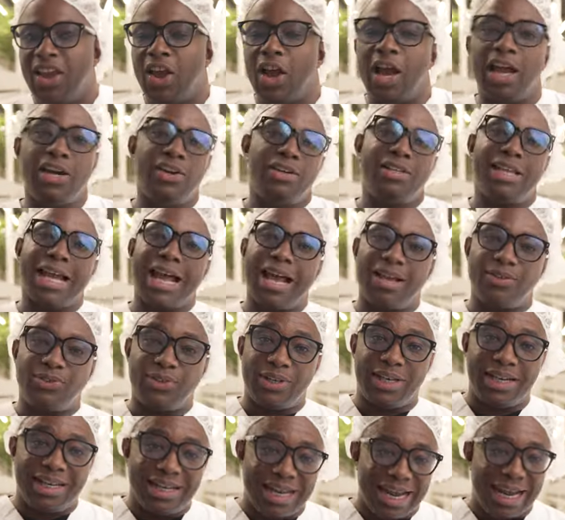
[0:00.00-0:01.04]
Hundred
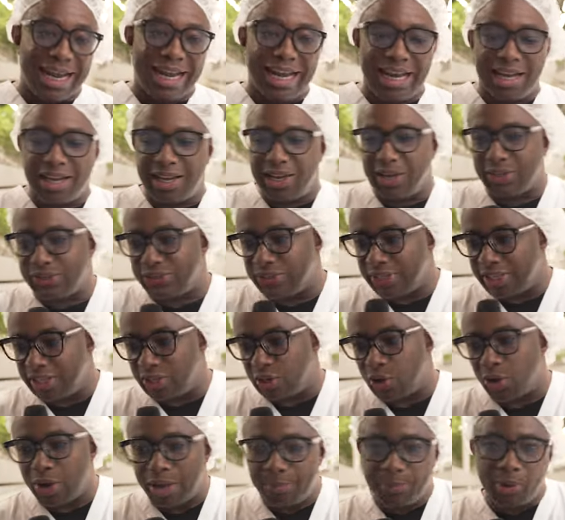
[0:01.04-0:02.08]
thousand a day, because you
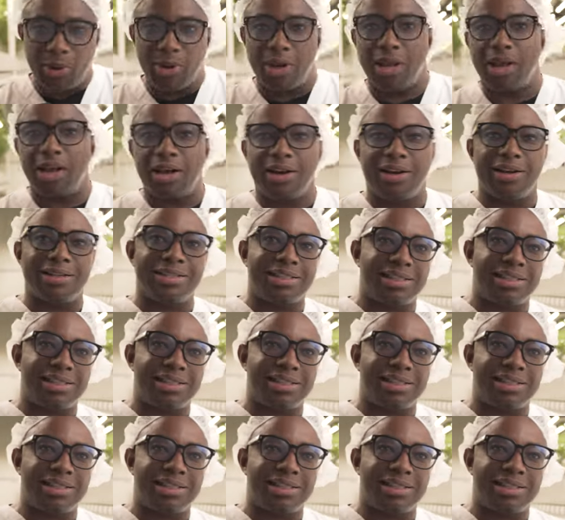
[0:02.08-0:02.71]
know I'm no longer a